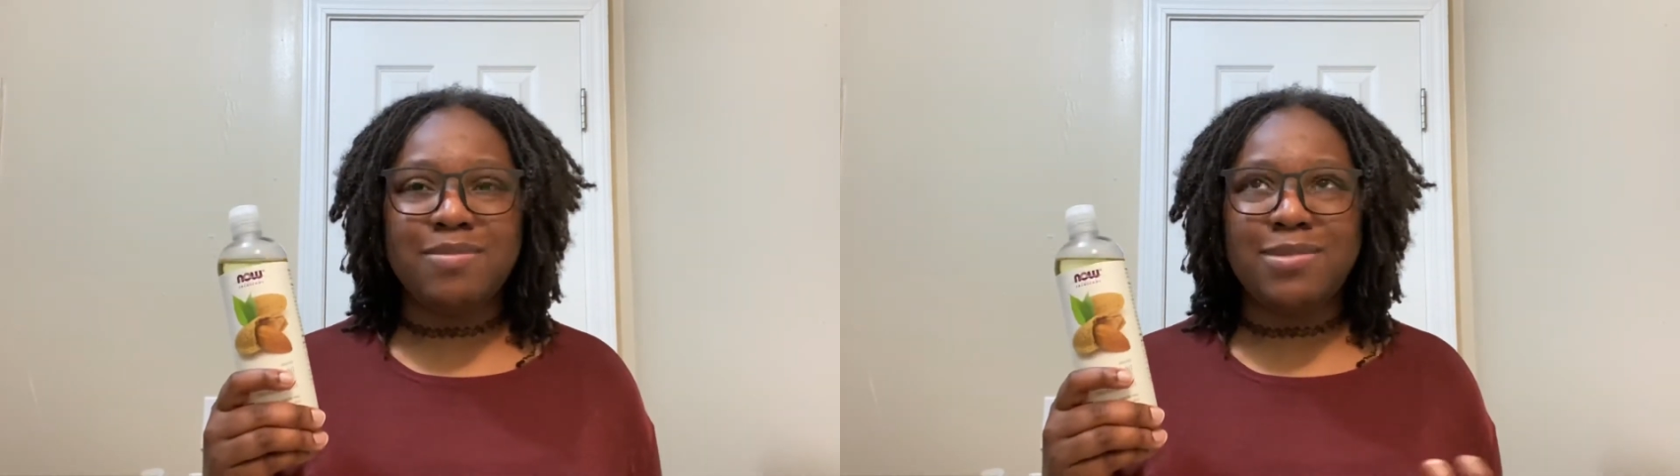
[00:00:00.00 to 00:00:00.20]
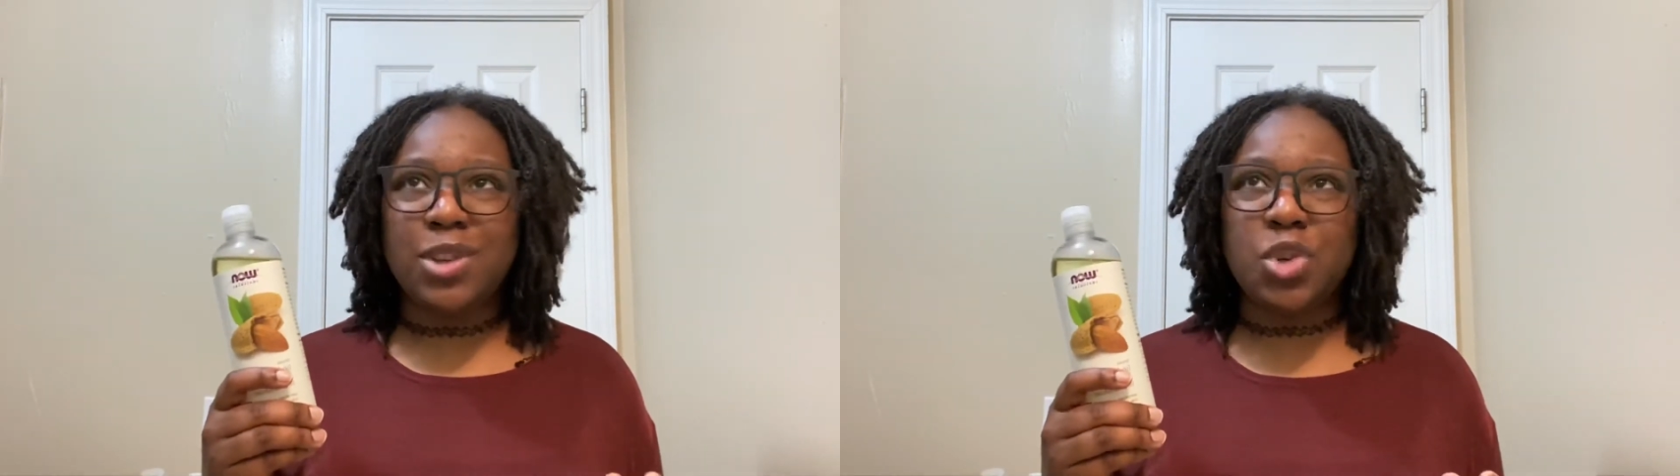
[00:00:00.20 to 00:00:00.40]

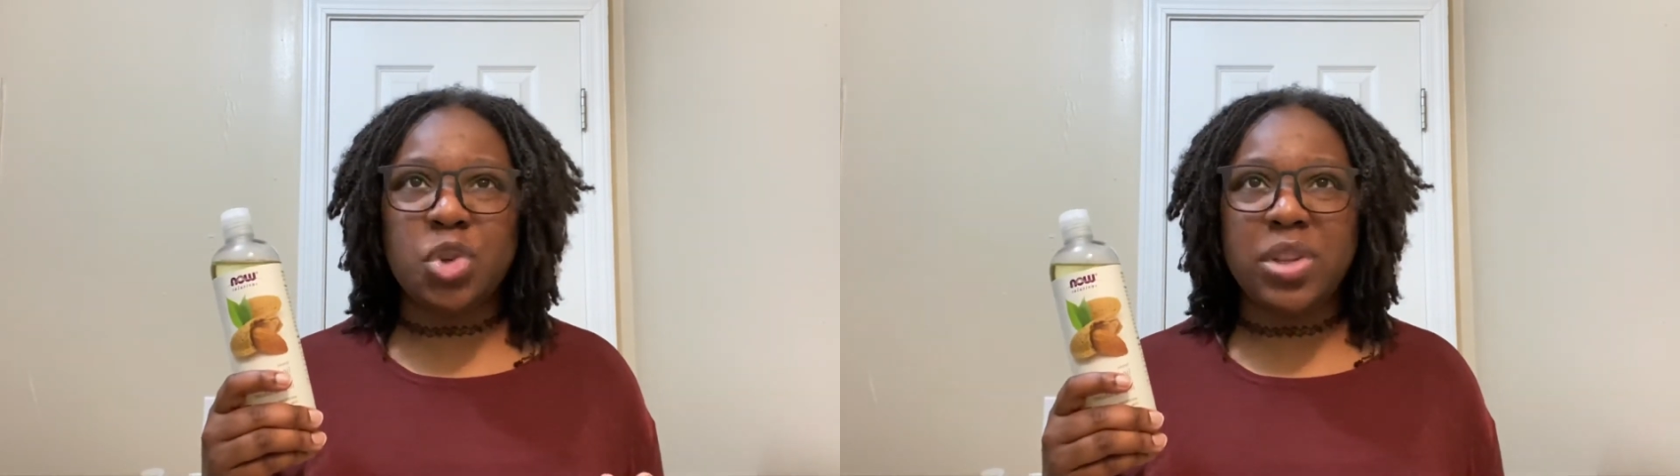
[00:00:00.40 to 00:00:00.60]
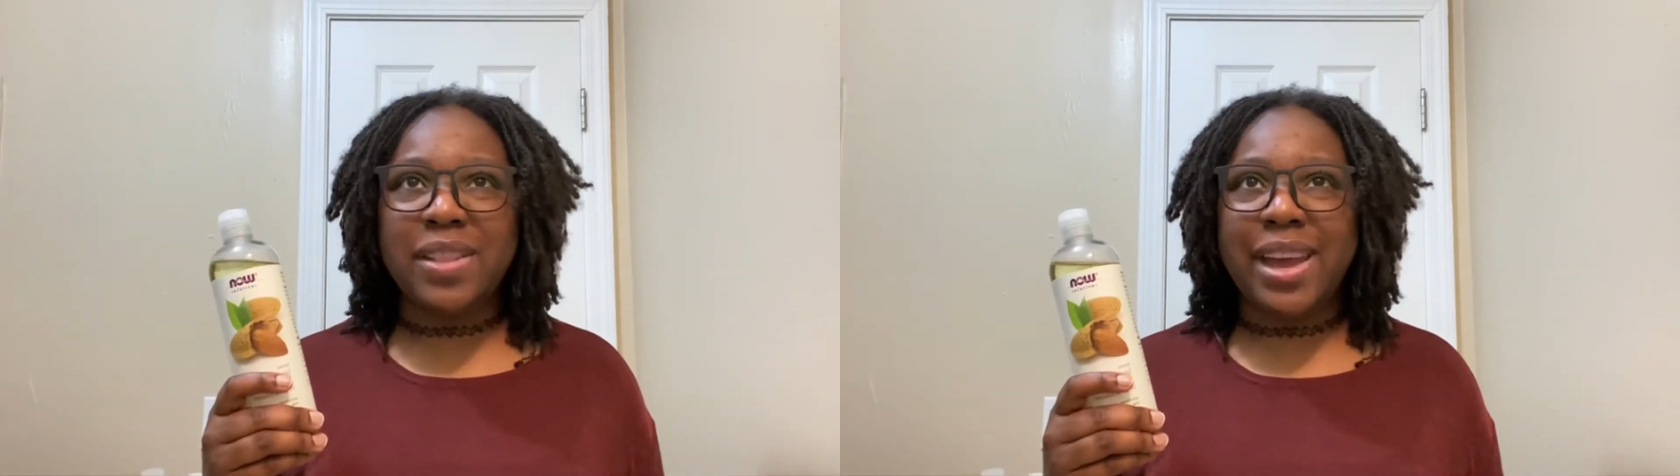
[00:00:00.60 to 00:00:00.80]

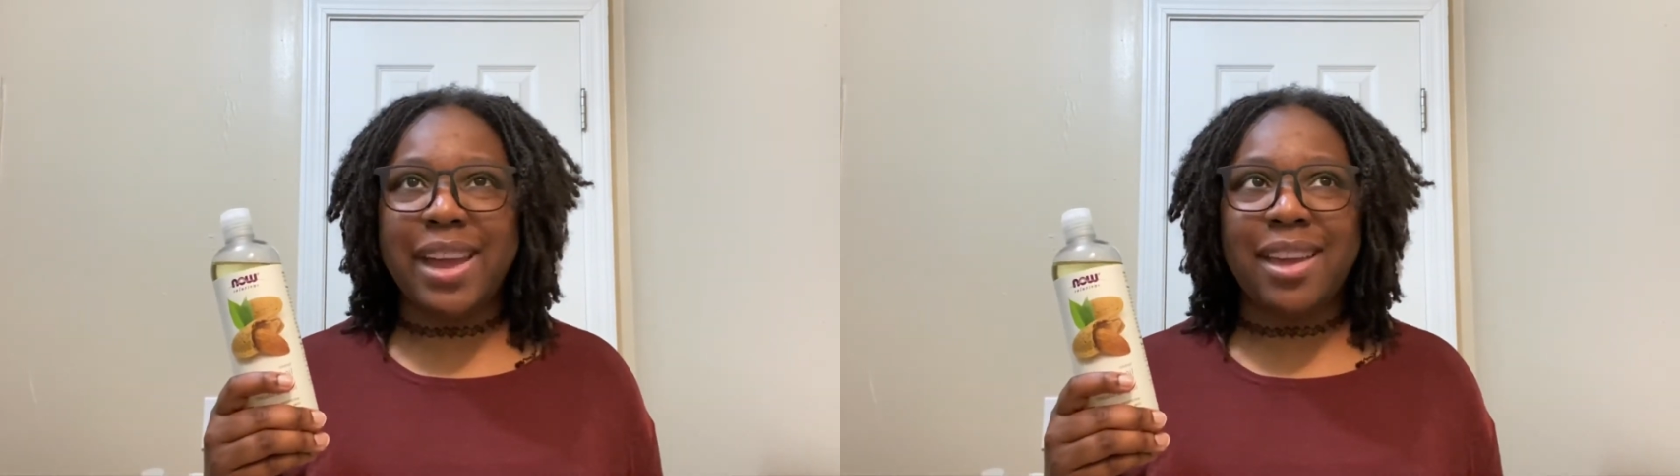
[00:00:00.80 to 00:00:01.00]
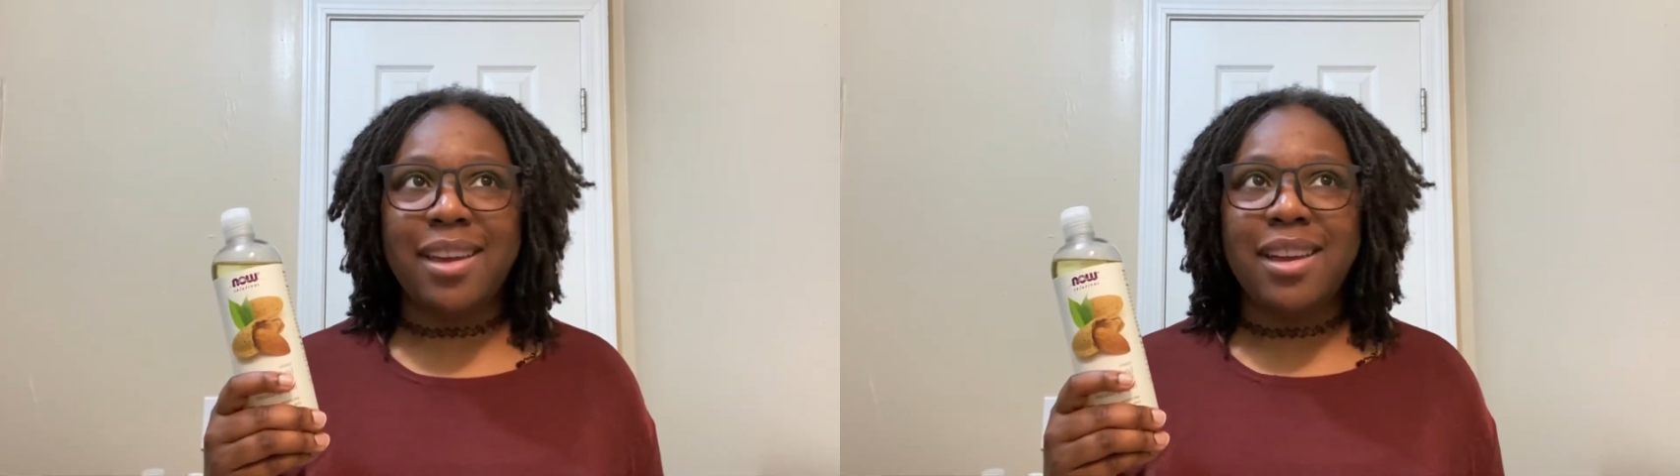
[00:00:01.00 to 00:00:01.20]
usually
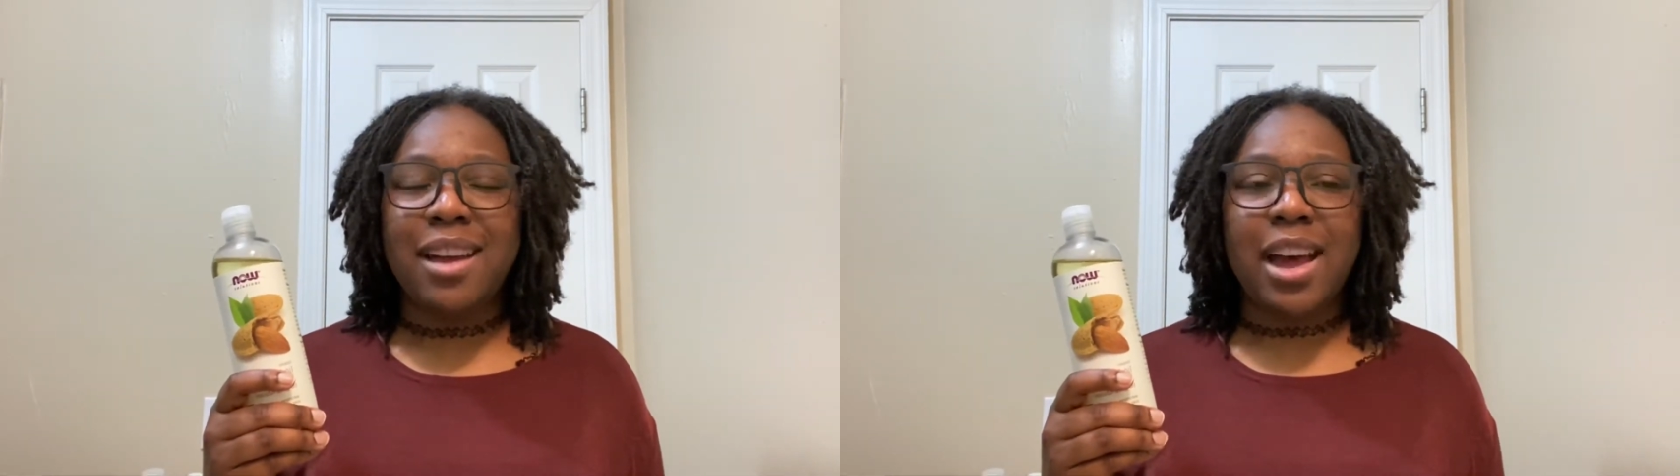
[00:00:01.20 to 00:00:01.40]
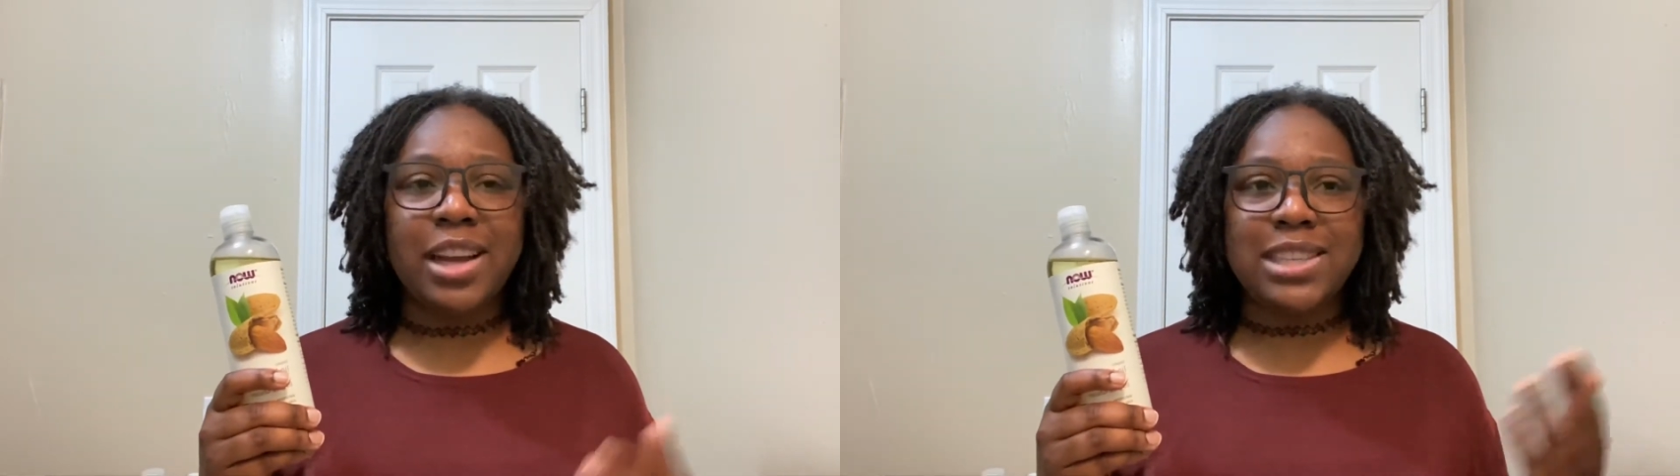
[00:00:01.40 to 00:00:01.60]
like
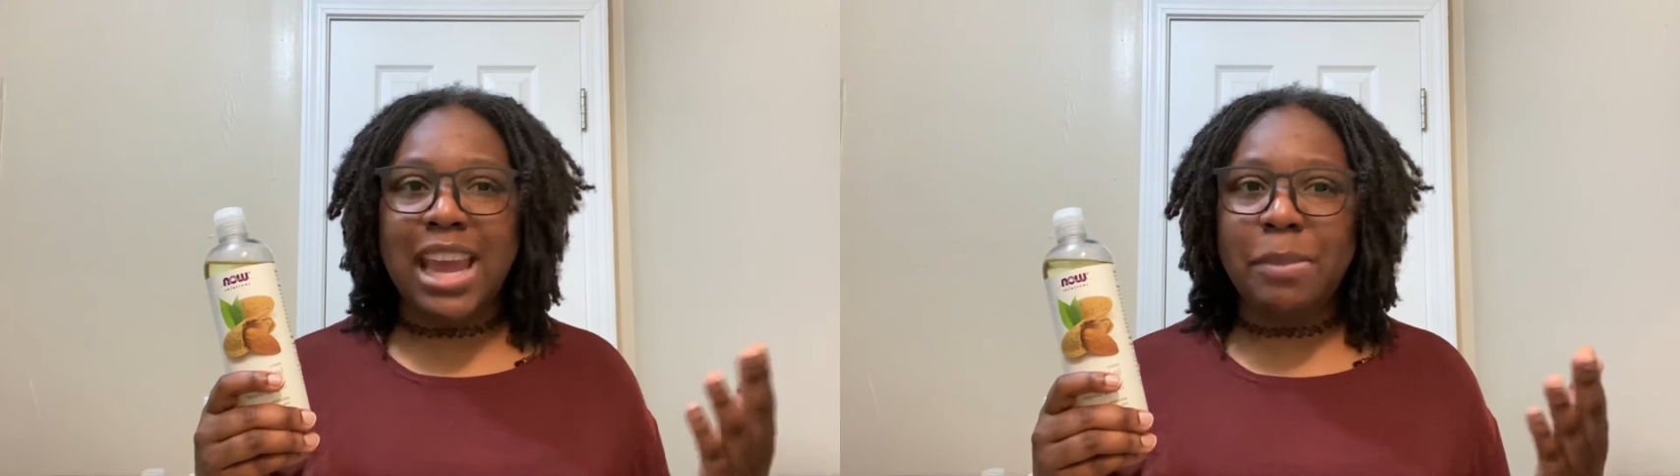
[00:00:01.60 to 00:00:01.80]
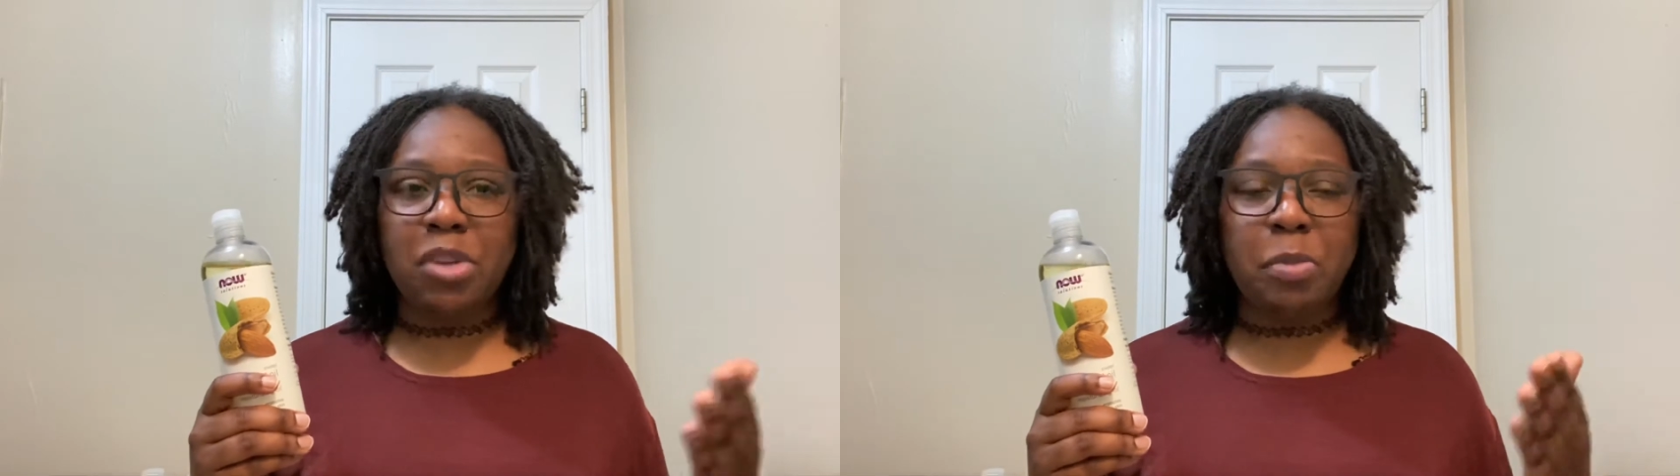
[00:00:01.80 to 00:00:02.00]
a
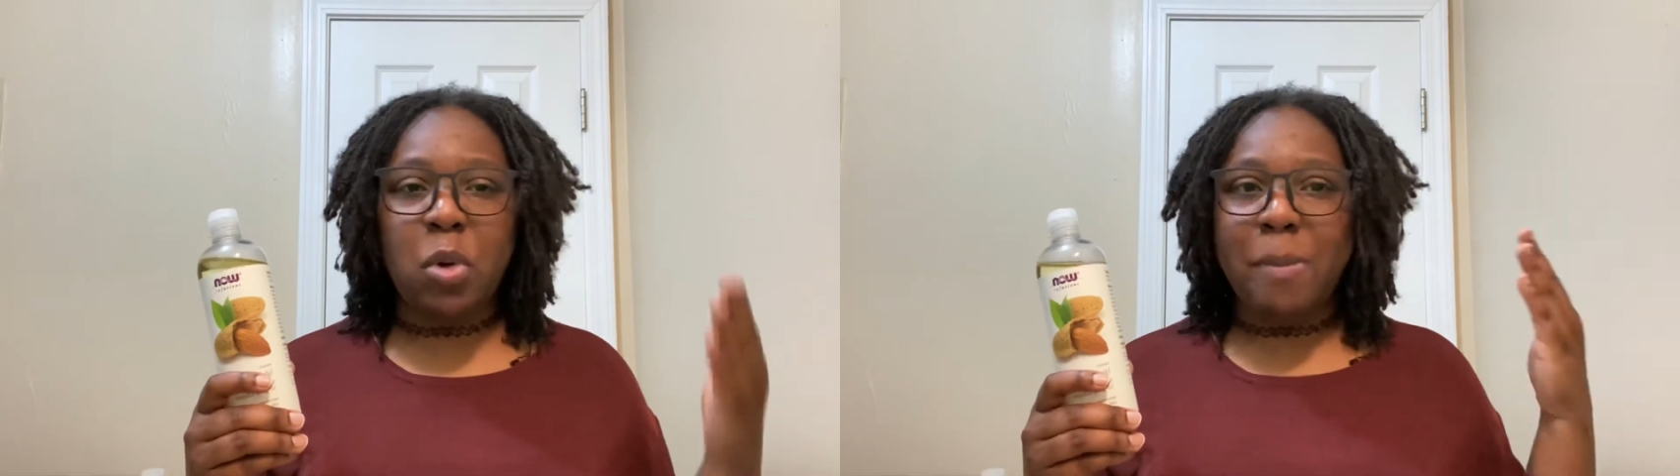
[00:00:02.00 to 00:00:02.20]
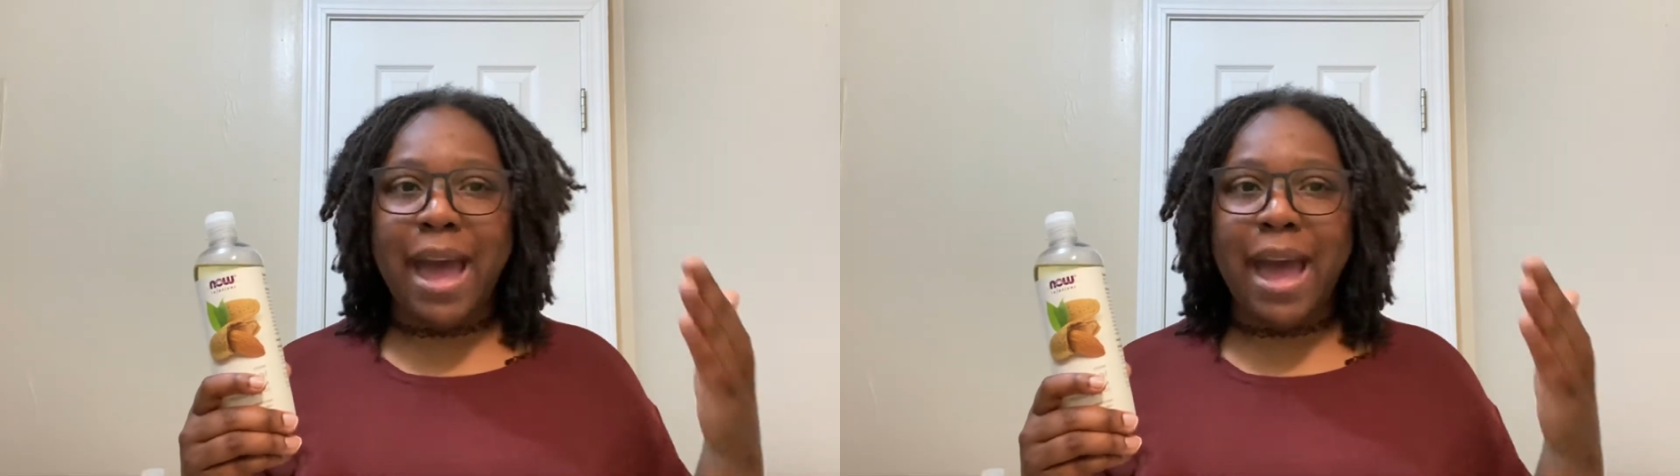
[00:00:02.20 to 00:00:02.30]
tablespoon